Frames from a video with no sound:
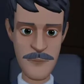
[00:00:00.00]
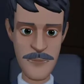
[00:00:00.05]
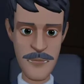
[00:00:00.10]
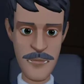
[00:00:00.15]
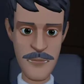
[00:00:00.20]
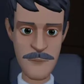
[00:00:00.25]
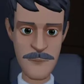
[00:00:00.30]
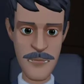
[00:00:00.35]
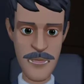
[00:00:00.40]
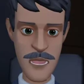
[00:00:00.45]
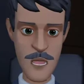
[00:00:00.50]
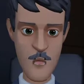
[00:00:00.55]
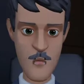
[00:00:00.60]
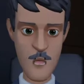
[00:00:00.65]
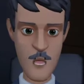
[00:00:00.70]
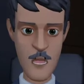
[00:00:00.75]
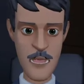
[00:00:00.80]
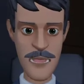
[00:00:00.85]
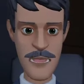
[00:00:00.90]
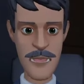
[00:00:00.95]
I am now
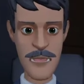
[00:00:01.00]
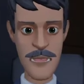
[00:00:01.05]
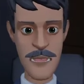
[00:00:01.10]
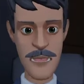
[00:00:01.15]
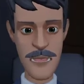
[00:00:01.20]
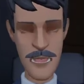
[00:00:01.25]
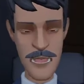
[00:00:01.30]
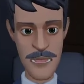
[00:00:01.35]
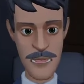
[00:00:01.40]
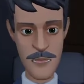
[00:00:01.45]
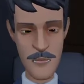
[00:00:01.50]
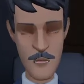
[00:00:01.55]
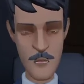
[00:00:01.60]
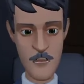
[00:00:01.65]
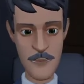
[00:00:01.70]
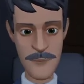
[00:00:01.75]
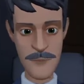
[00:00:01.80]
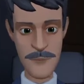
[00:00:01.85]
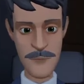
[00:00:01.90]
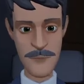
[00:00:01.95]
46 years
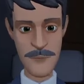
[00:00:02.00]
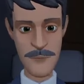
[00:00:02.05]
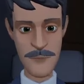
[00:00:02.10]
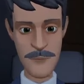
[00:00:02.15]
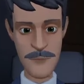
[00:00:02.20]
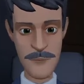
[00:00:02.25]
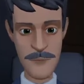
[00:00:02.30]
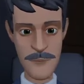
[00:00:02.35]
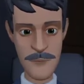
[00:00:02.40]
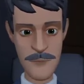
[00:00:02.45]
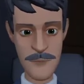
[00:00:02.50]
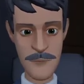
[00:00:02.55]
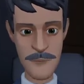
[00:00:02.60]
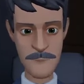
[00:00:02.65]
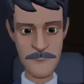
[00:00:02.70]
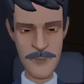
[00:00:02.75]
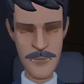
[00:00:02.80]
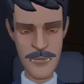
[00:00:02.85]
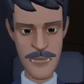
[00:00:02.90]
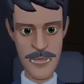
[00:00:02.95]
old.
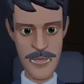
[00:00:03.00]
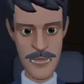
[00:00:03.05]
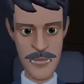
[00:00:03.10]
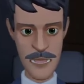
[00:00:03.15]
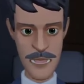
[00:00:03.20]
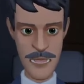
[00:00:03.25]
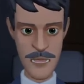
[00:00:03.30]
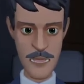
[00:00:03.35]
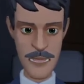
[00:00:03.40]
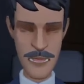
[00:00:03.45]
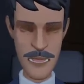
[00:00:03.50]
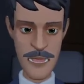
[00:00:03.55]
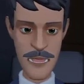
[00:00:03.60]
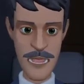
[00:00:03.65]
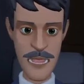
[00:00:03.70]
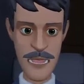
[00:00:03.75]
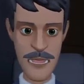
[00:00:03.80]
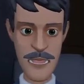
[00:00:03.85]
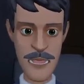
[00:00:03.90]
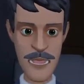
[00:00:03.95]
My hair is turning
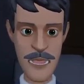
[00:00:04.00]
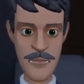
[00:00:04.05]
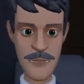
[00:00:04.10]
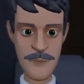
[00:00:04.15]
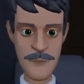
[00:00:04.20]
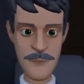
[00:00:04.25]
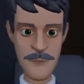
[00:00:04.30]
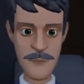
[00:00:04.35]
gray.